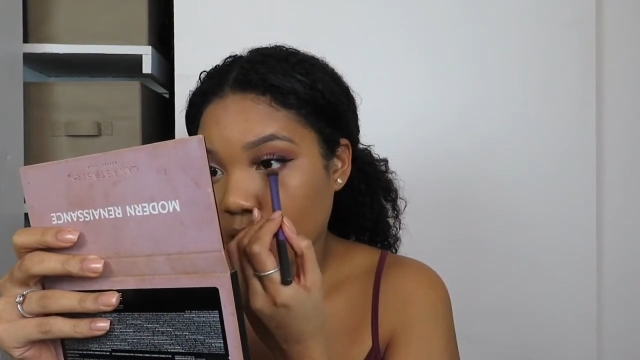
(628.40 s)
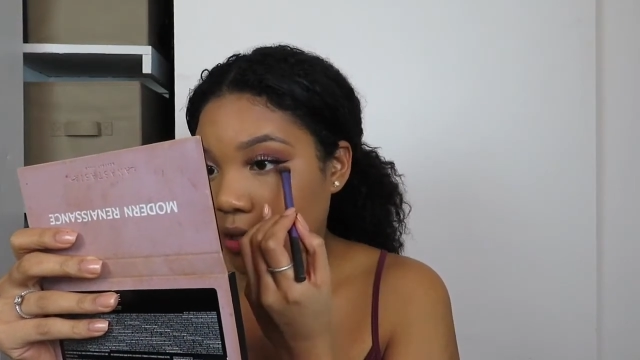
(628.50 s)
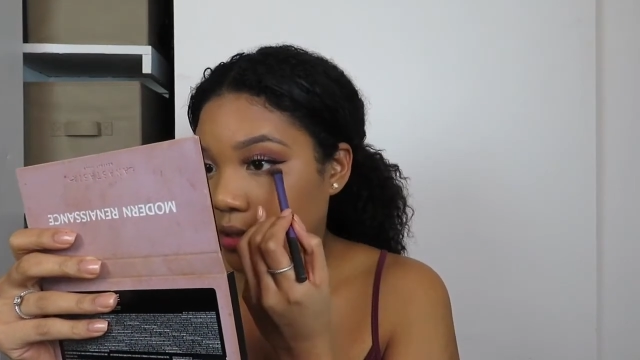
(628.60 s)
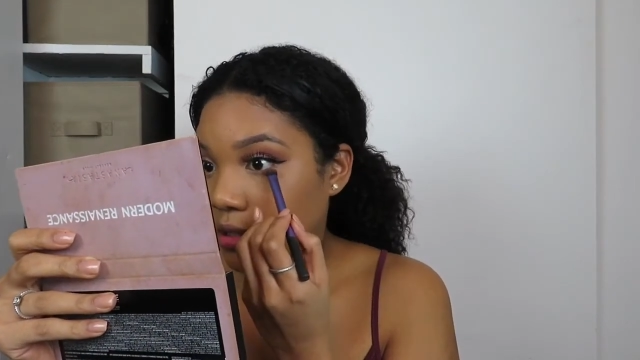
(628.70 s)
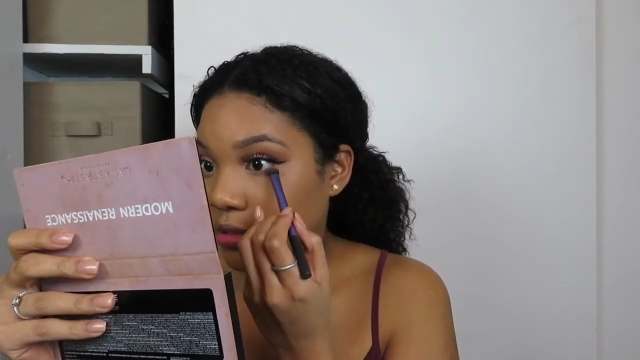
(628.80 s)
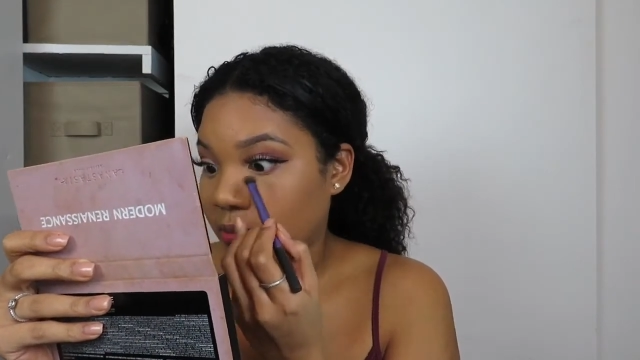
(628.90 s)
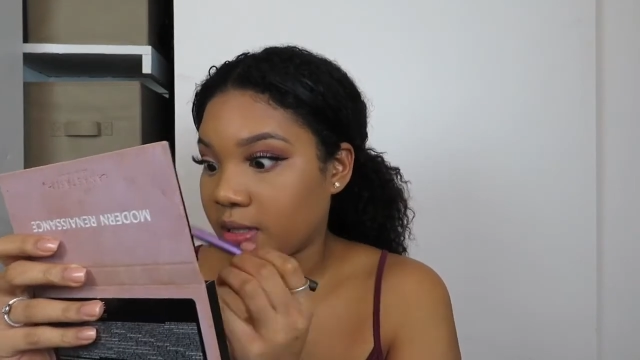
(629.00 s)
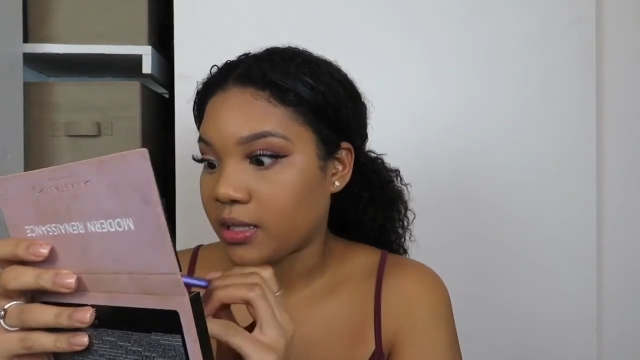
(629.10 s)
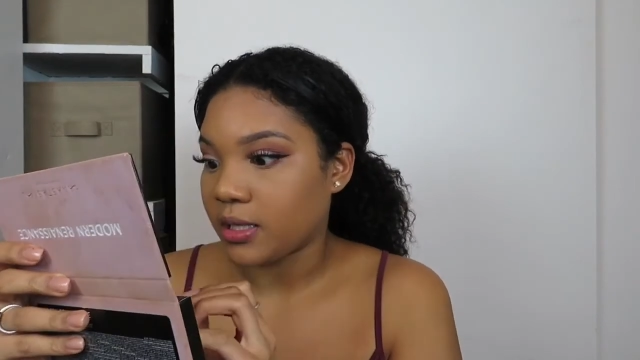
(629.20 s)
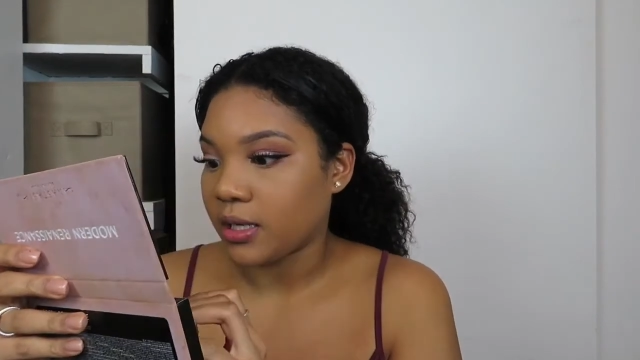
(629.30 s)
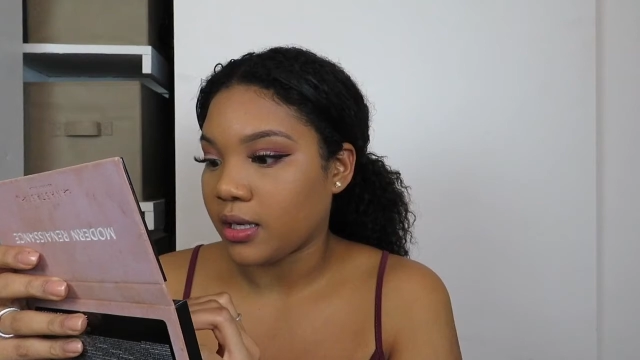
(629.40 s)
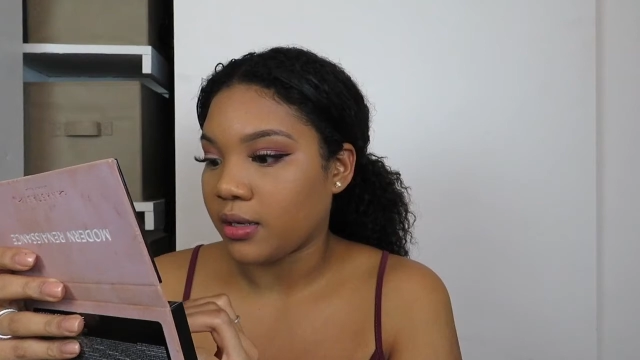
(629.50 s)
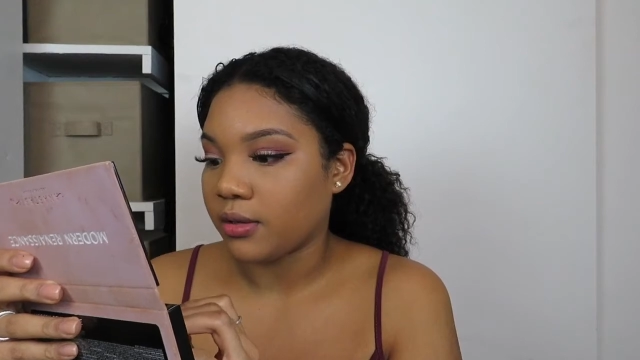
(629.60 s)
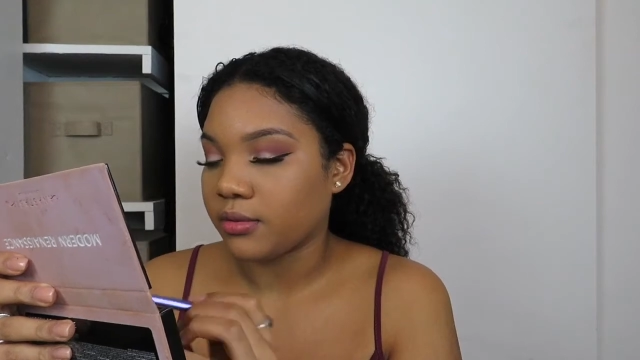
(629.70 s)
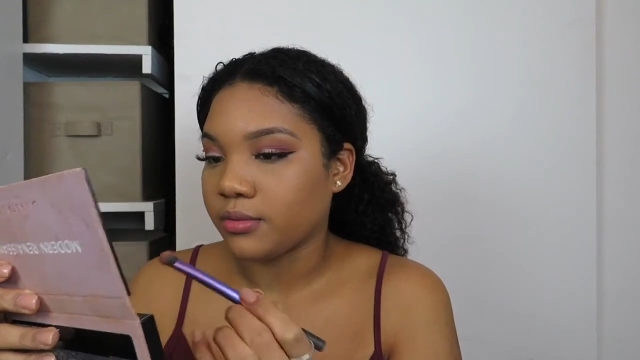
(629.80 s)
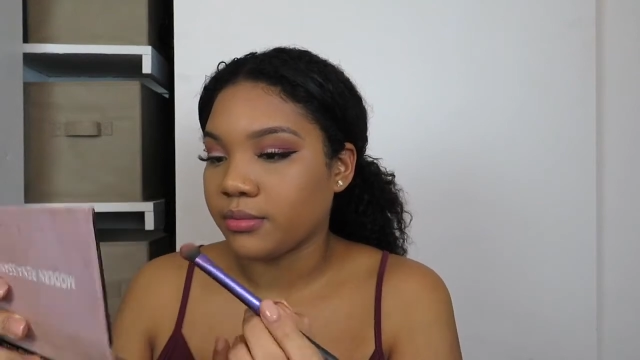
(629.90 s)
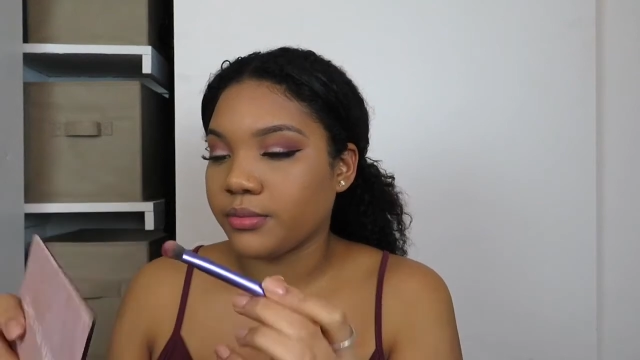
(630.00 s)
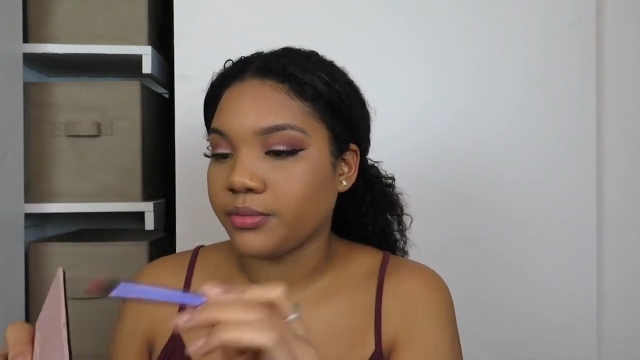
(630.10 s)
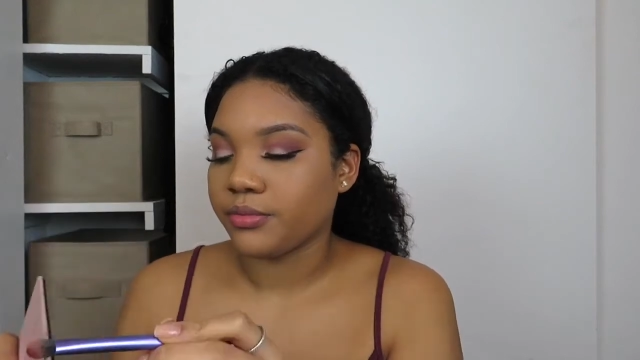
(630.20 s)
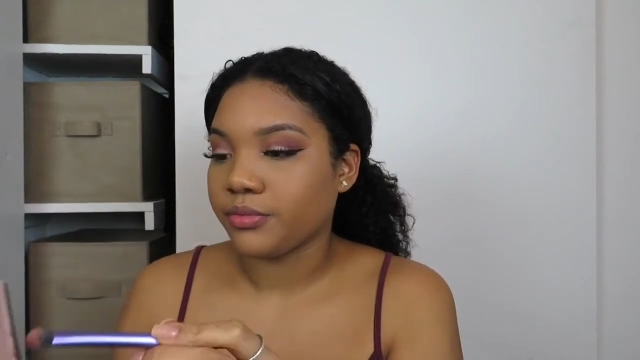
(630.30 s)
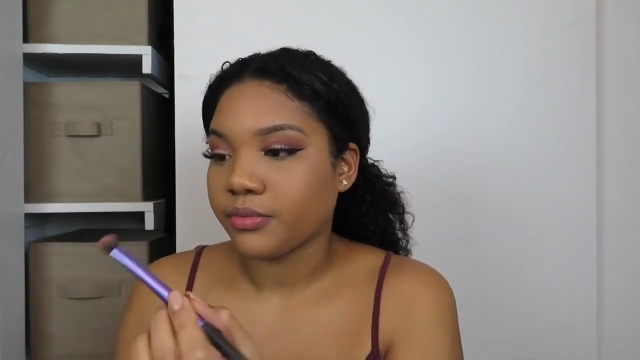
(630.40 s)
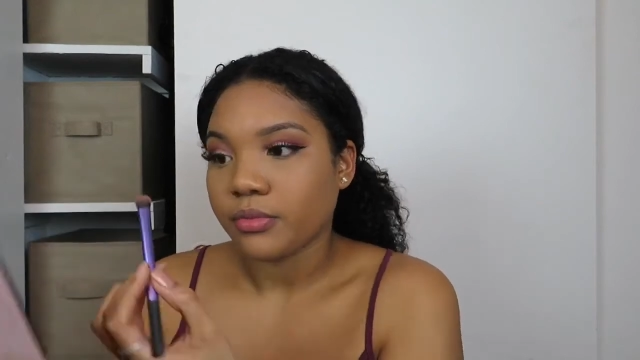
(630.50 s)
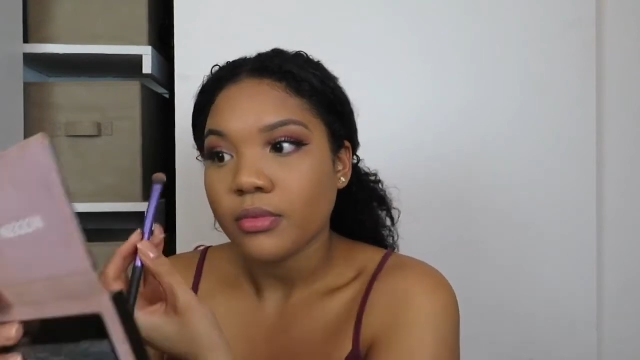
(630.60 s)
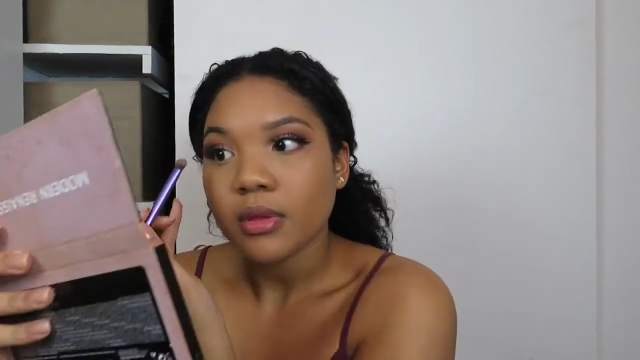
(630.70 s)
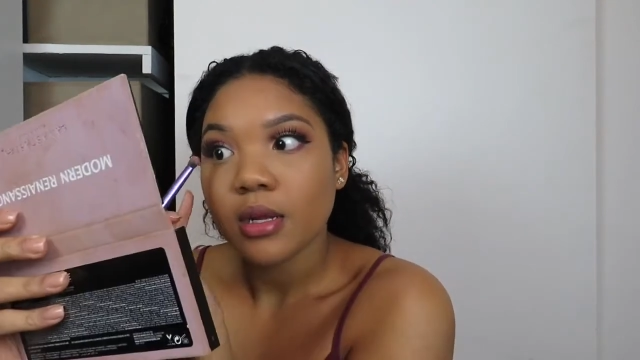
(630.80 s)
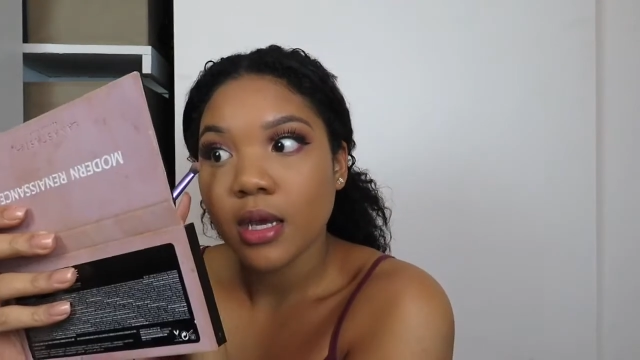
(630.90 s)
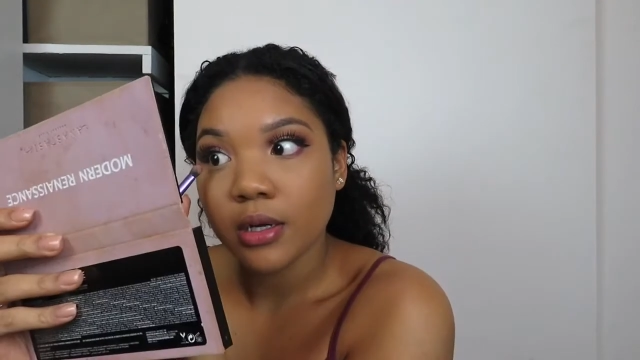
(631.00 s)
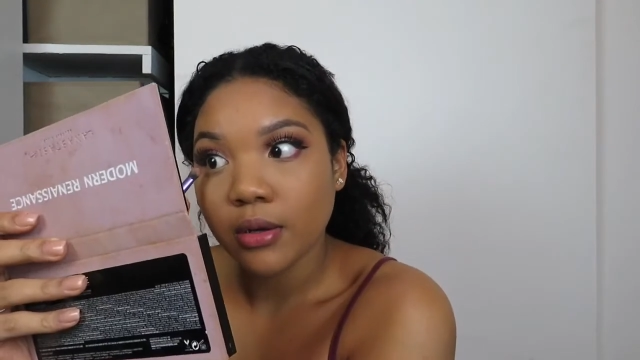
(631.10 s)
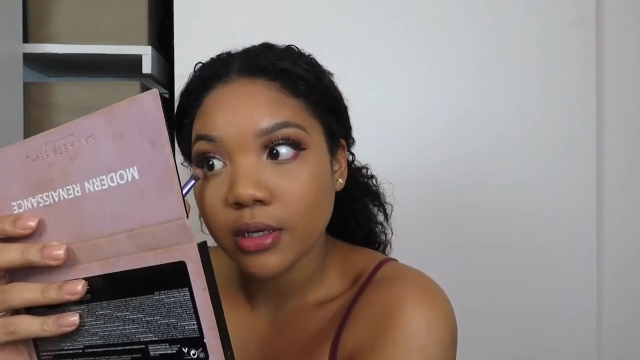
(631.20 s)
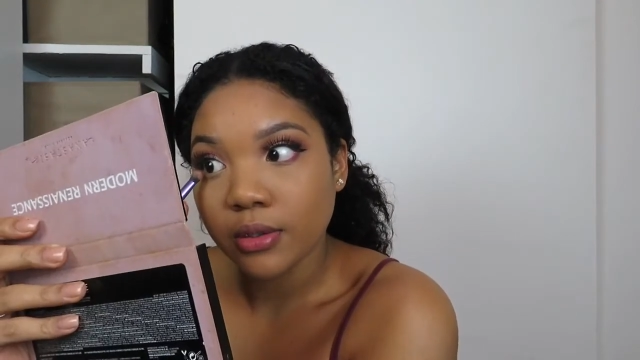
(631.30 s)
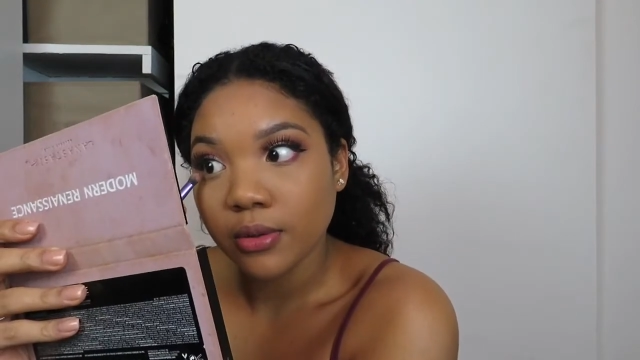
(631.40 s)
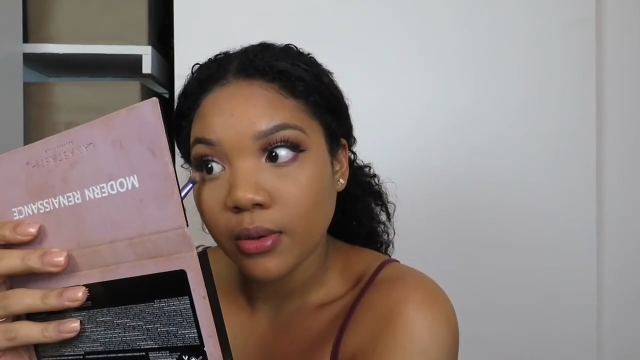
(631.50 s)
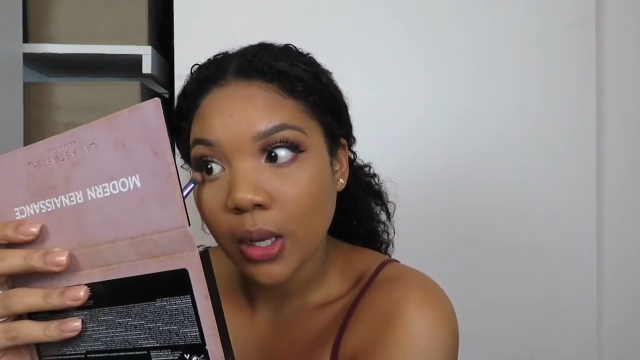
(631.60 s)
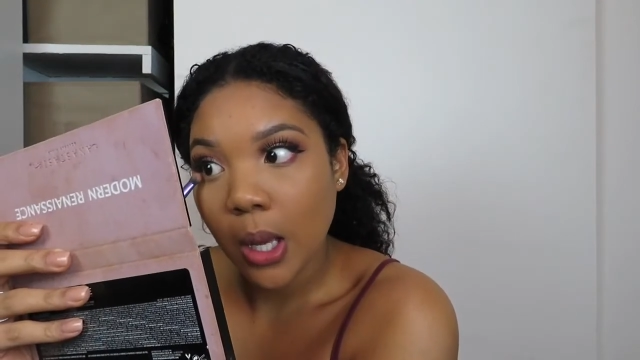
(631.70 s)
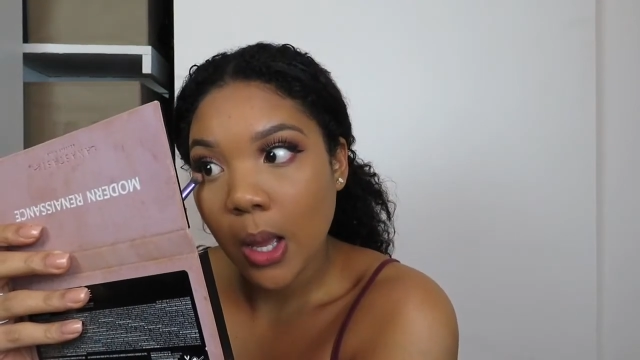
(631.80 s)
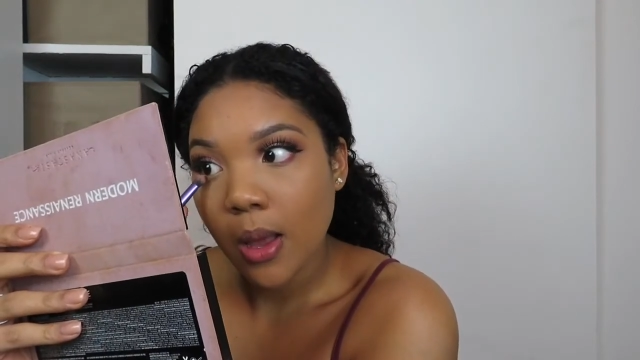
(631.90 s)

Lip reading: and just blend that out. I know I do